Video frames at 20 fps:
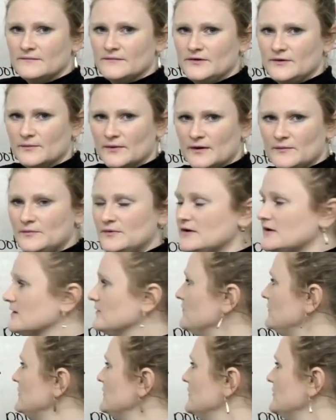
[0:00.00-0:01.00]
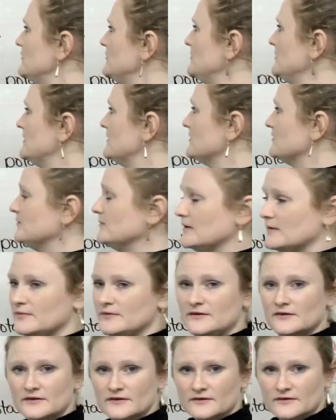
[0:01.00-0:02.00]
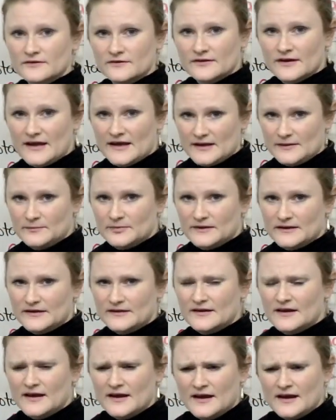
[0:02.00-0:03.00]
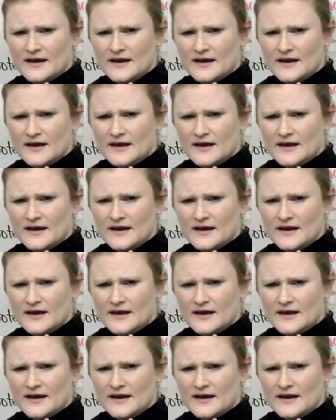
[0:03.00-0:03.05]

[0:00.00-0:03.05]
you might be confused because maybe you learned eggplant.